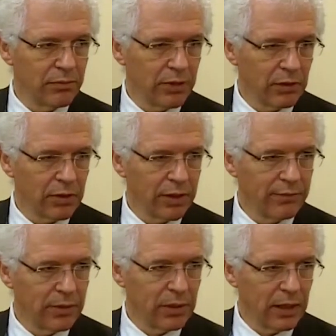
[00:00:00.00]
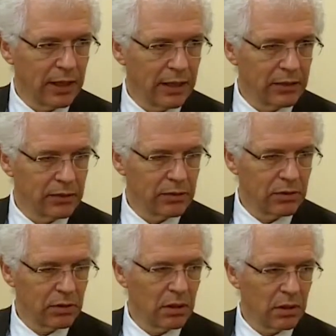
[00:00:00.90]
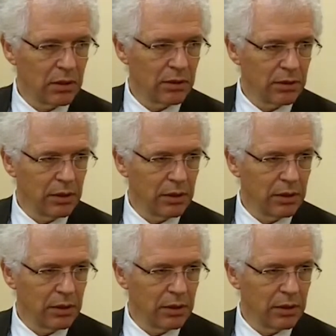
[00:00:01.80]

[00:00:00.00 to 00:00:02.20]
federal government has uh,